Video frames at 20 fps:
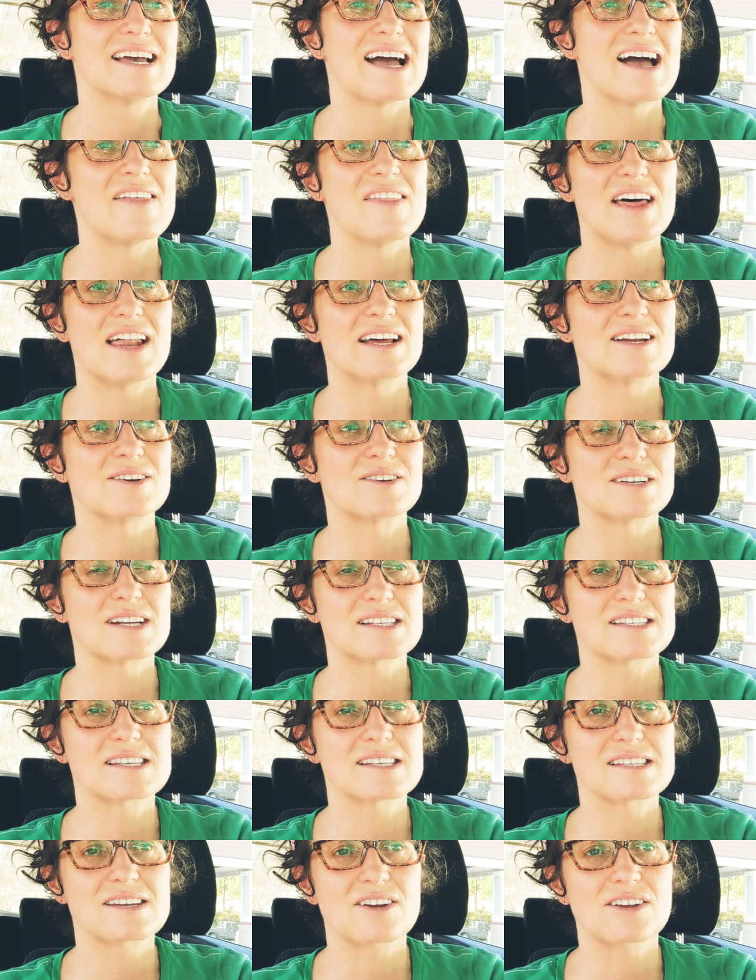and then I don't
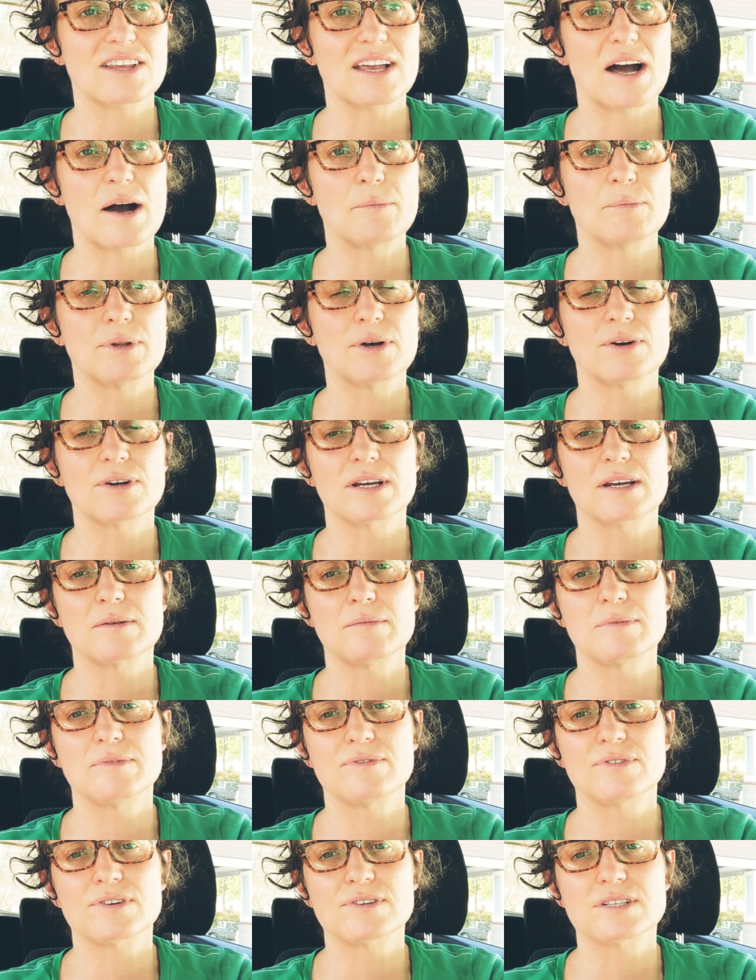necessarily upload it
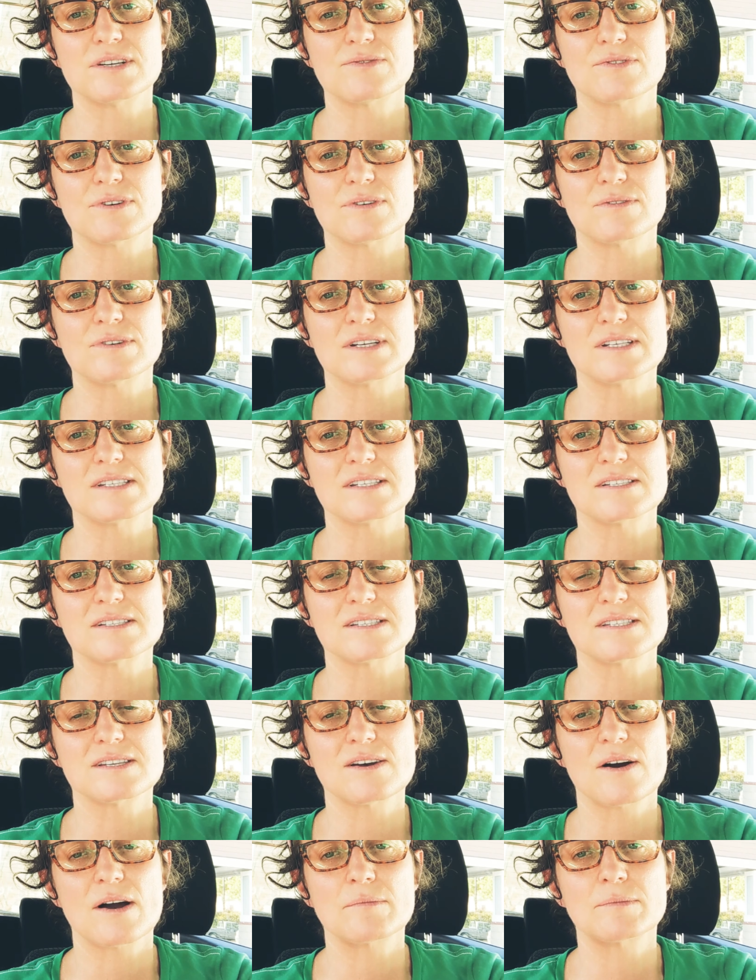for different reasons.
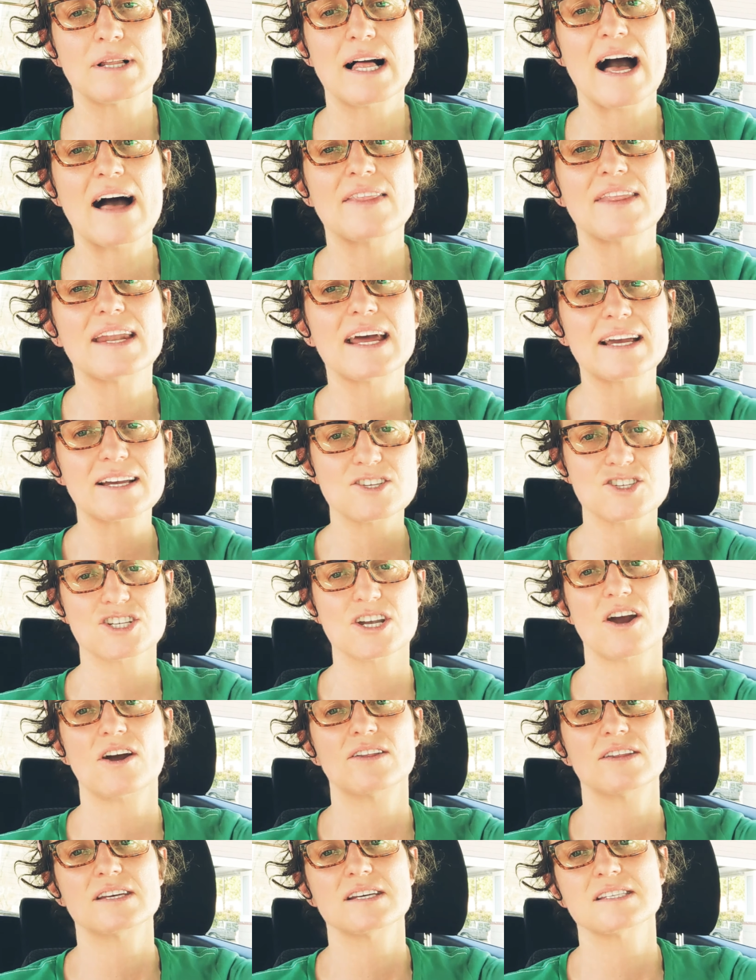So I'm glad that I could share
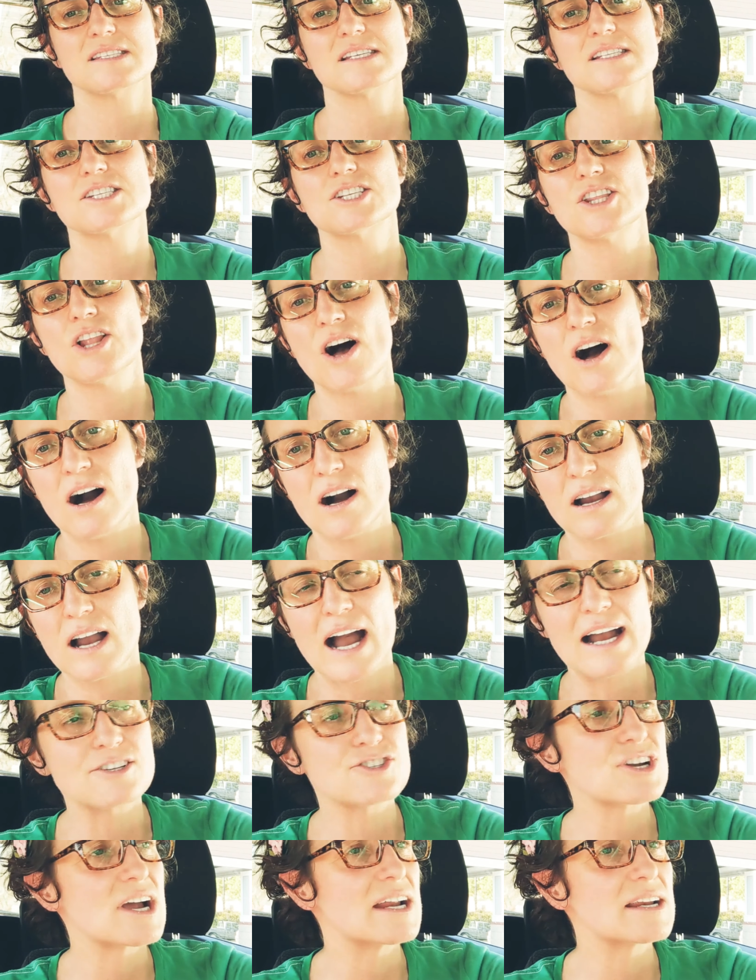all this. It's long. I
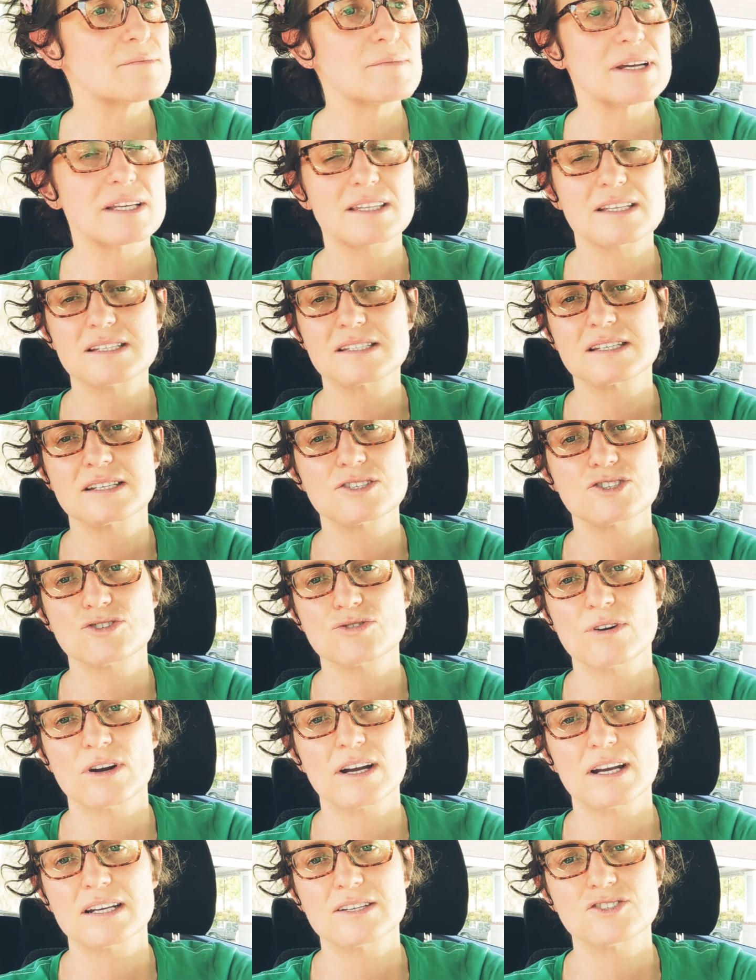try to make these things
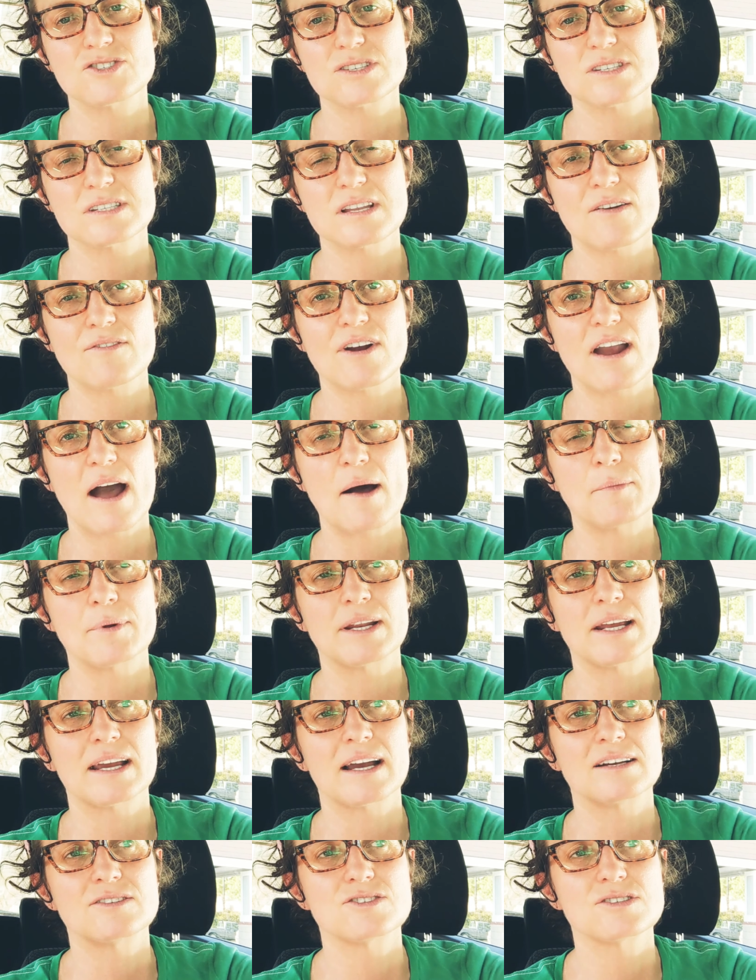short. It's just never
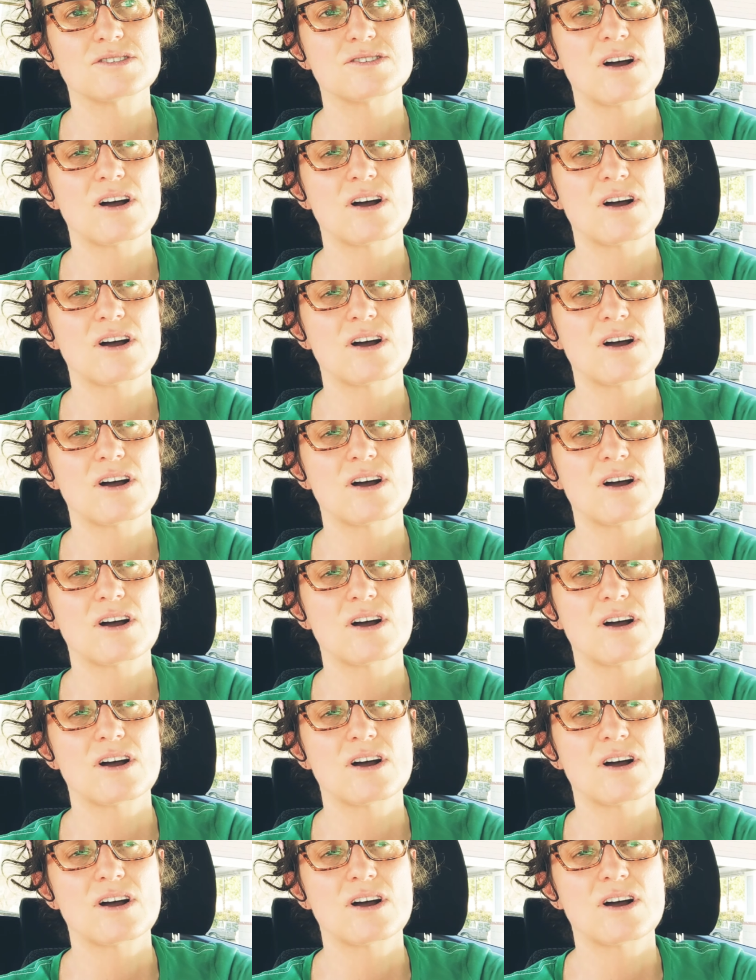happening. I just